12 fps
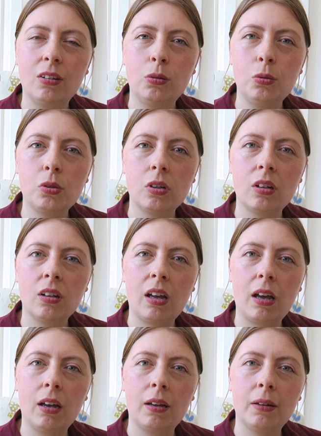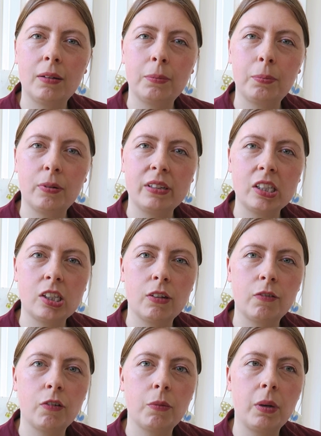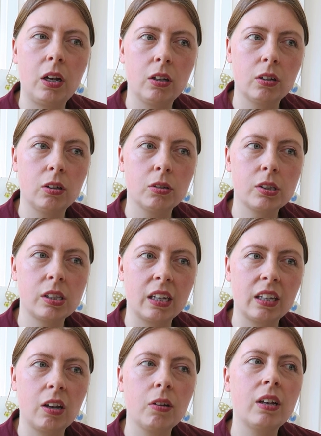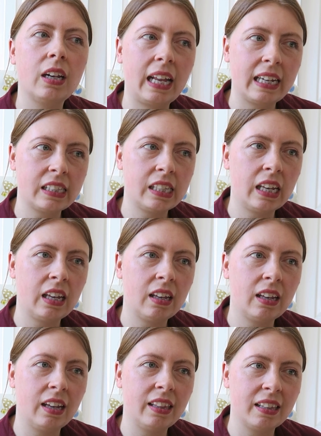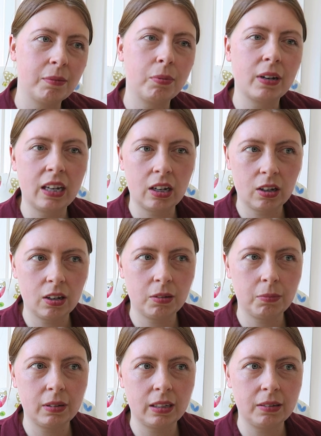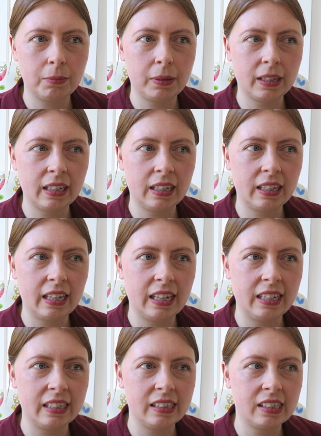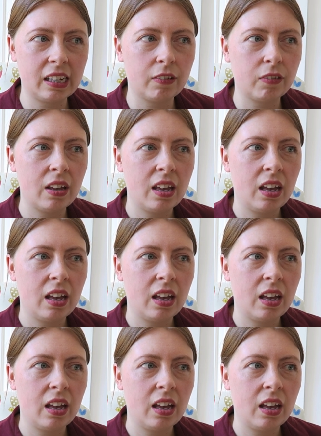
order a printer from Argos and go collect it and then bring it home and plug it in and stuff.